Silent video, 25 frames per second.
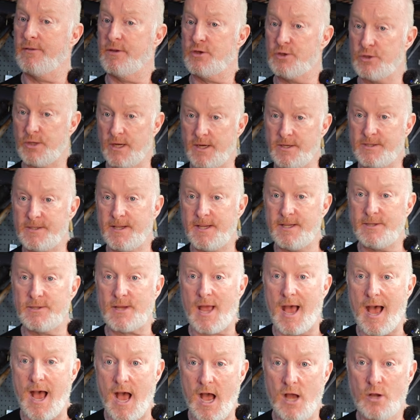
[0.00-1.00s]
the
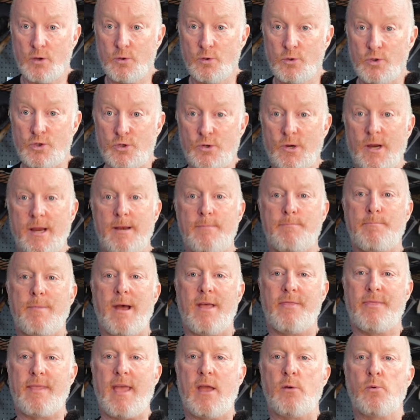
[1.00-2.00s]
GTs are good tread,
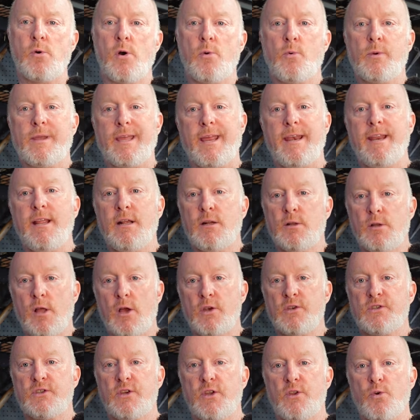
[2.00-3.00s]
but they were getting
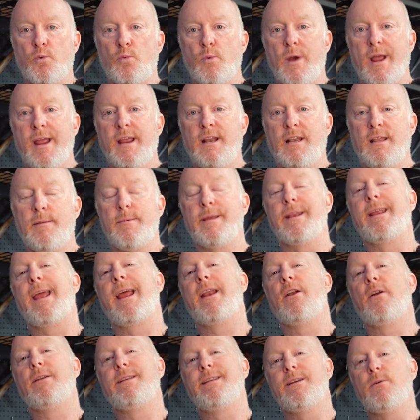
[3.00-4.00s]
close to the wear limit.
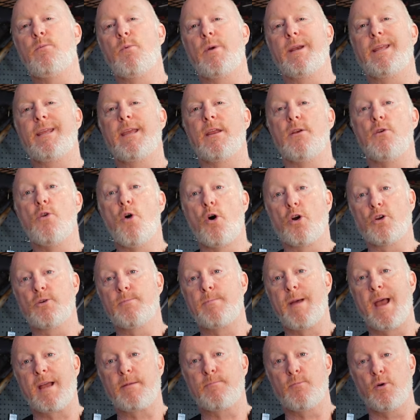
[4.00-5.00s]
And I didn't want to get knocked
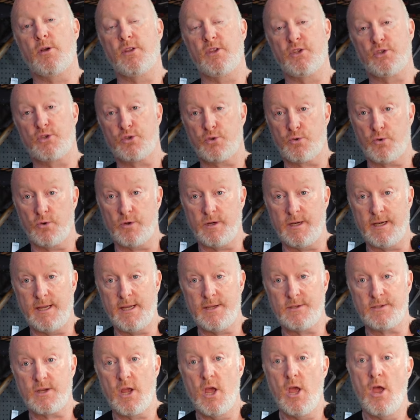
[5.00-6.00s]
back by the
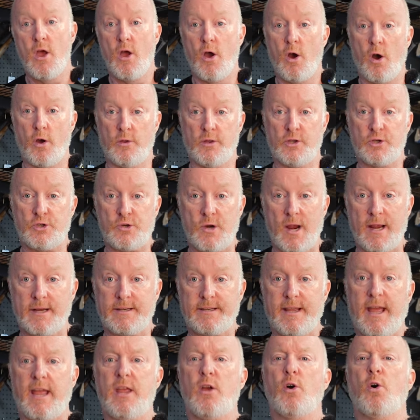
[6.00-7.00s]
scrutineers on the track
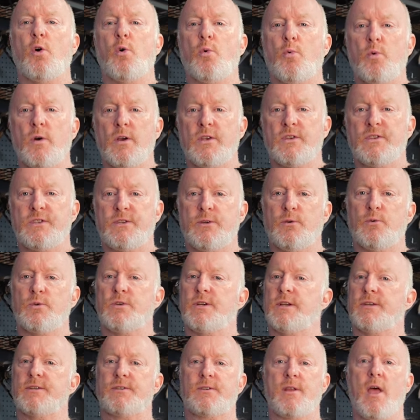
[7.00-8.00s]
day, or worse still,
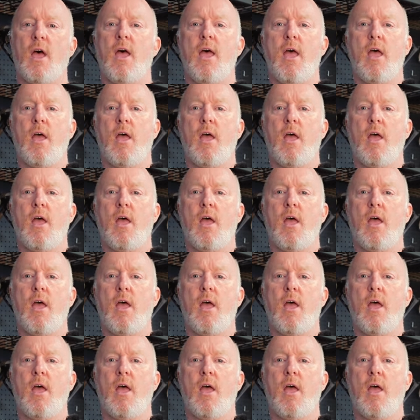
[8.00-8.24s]
just